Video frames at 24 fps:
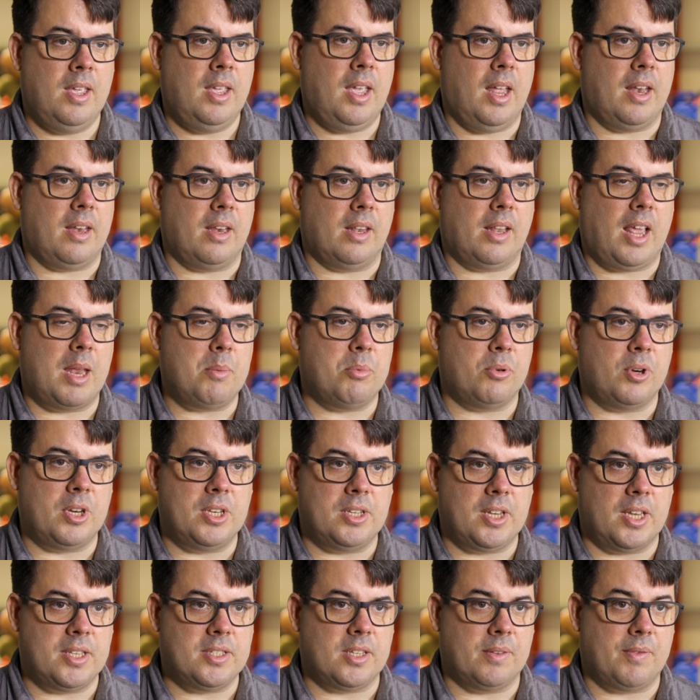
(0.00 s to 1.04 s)
and labour
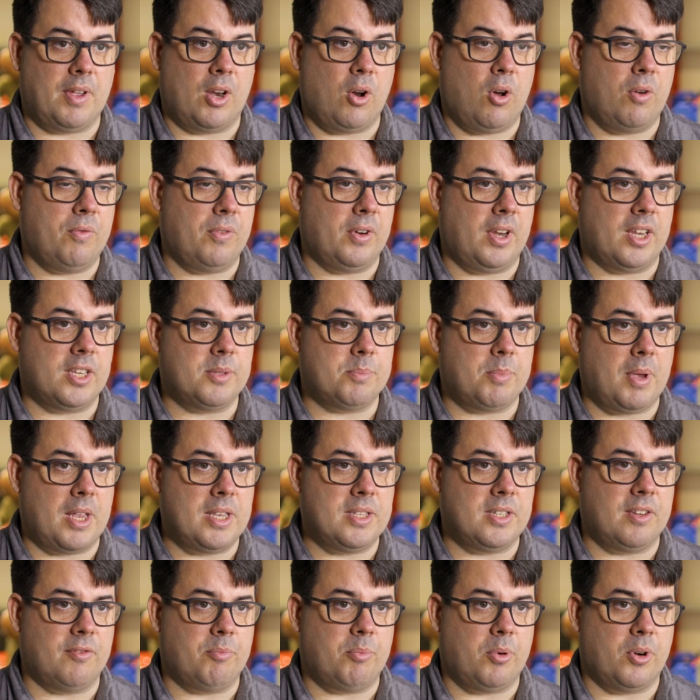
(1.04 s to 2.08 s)
intensive and often
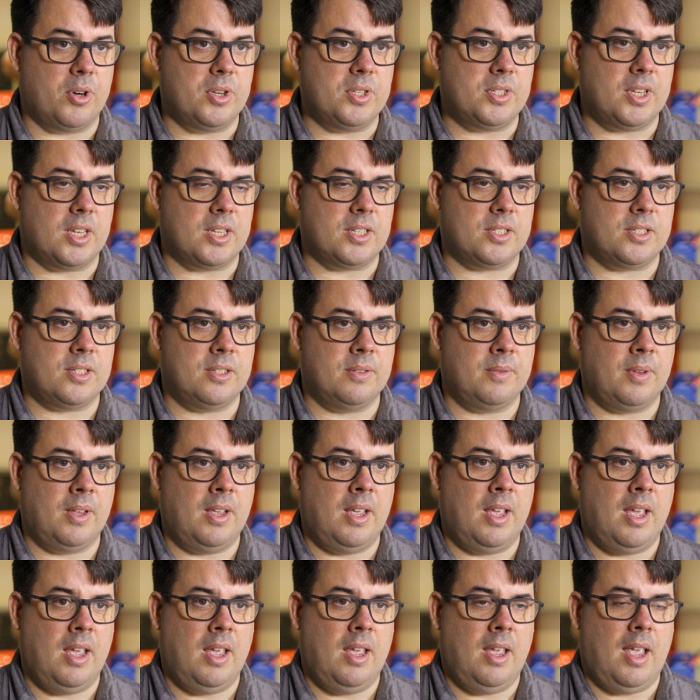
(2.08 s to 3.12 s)
expensive process.
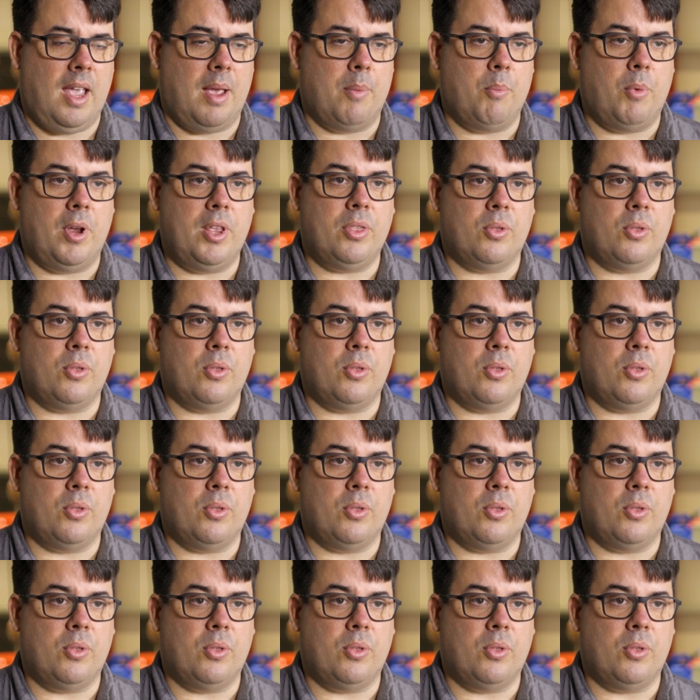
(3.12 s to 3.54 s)
And we